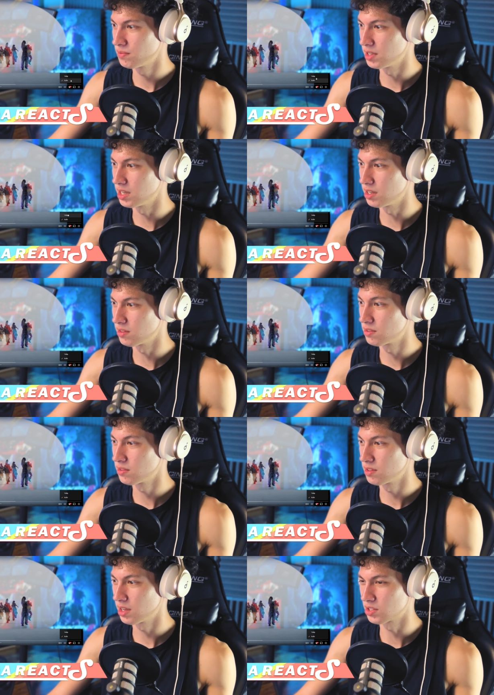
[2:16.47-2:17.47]
It
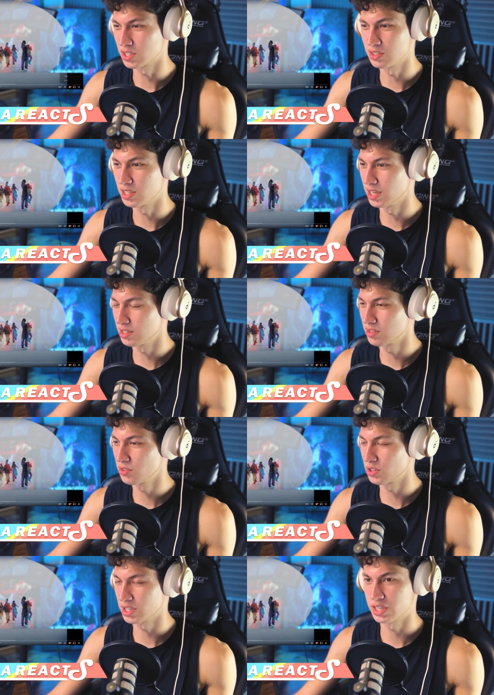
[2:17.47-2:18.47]
is. I was gonna say, it
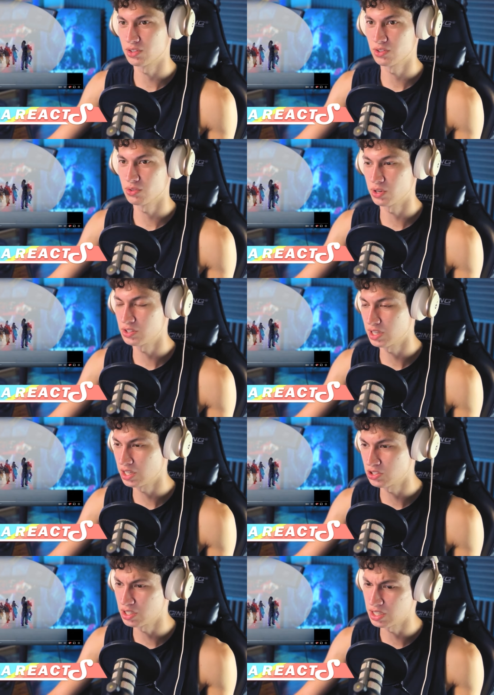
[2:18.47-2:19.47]
doesn't look like
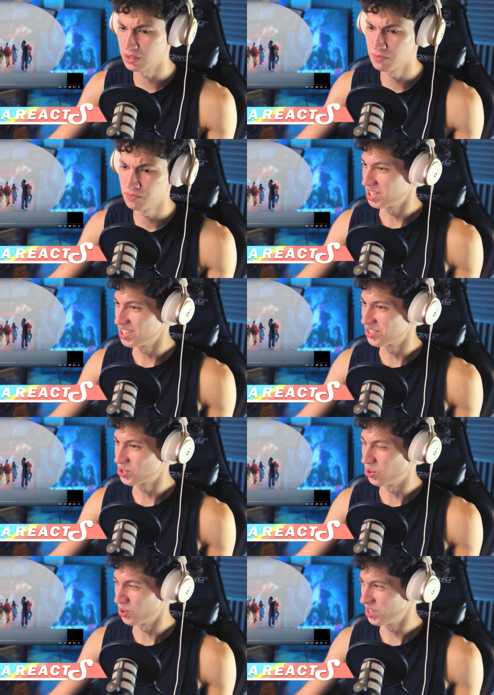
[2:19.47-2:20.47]
crazy HD. But
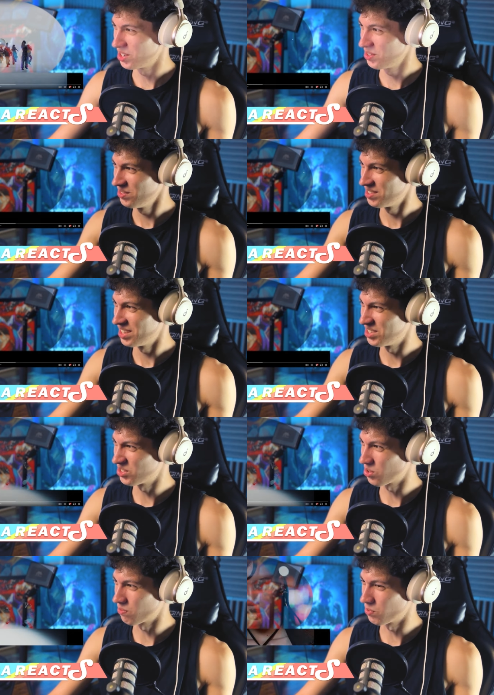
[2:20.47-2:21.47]
this choreo and
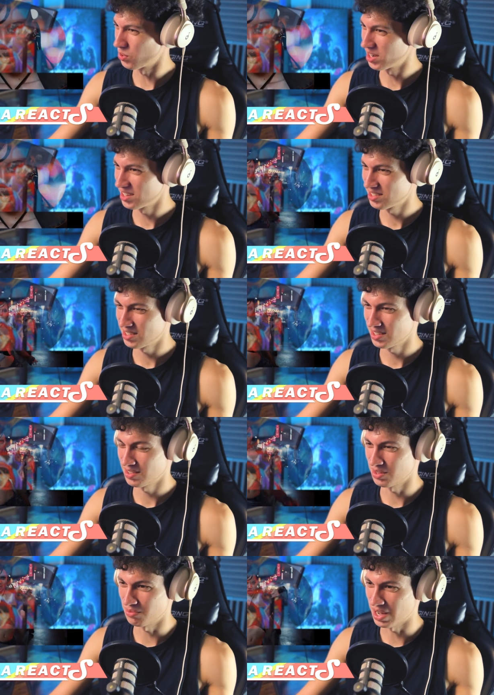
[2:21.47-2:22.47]
just her voice,
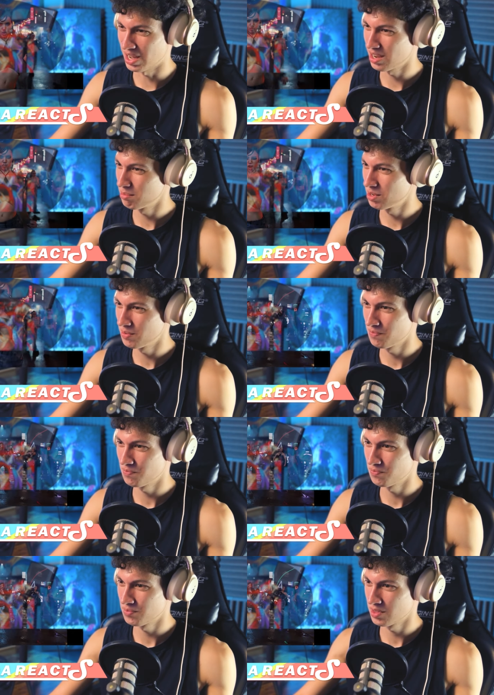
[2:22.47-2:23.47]
the vibe.
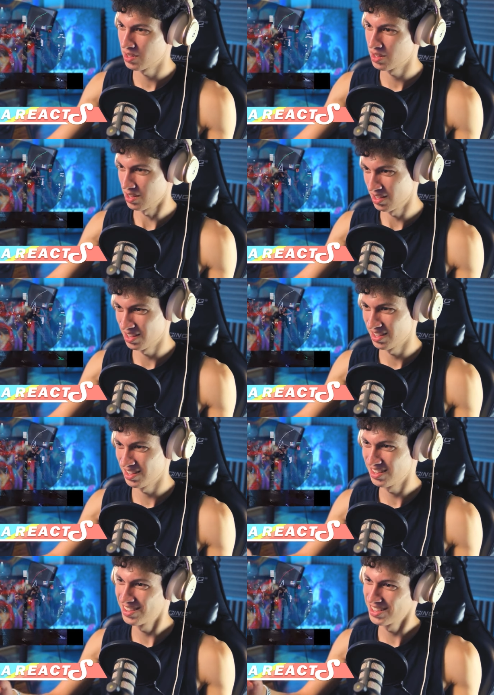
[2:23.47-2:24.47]
Make a
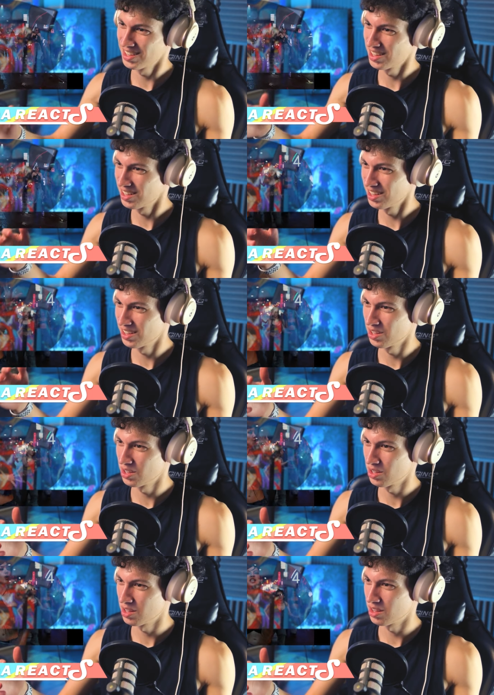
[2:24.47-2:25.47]
wish, babe. What you wanna
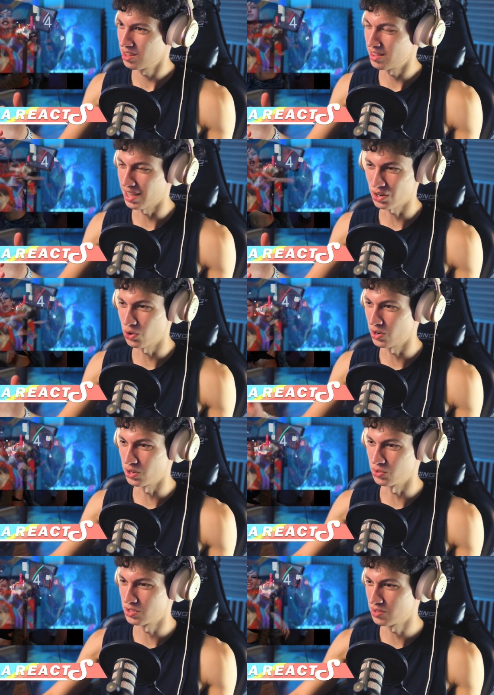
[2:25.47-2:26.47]
do? That
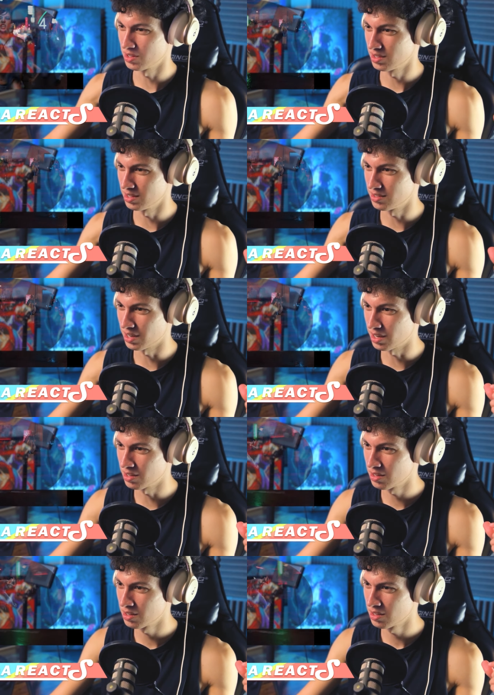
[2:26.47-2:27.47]
choreo was
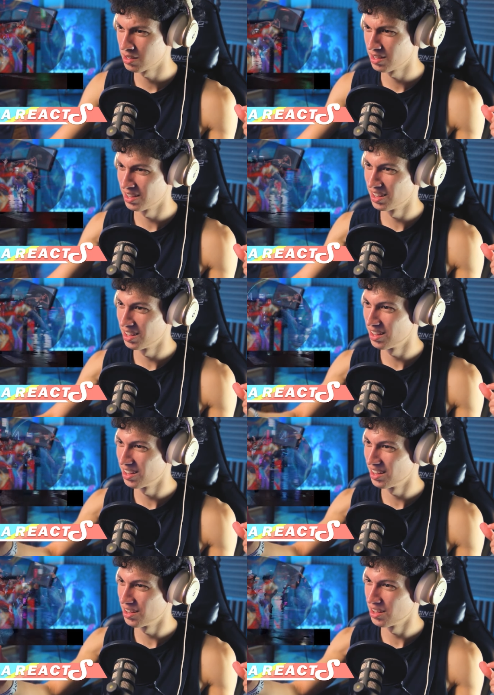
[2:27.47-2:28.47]
insane. It's a fast life,
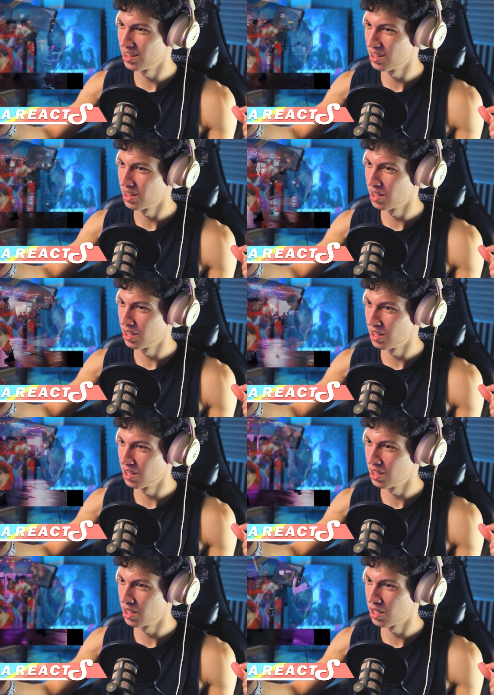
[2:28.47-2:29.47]
it's an attitude. Put it on a
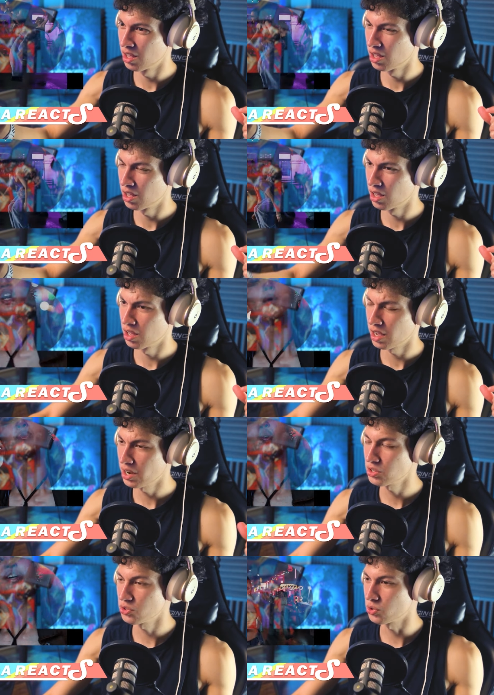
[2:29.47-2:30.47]
calendar, tell me when to come.
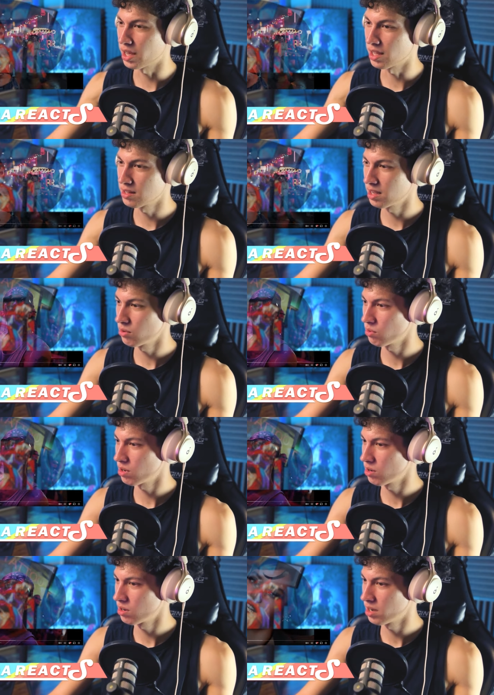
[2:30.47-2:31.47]
How do you do that? Yes.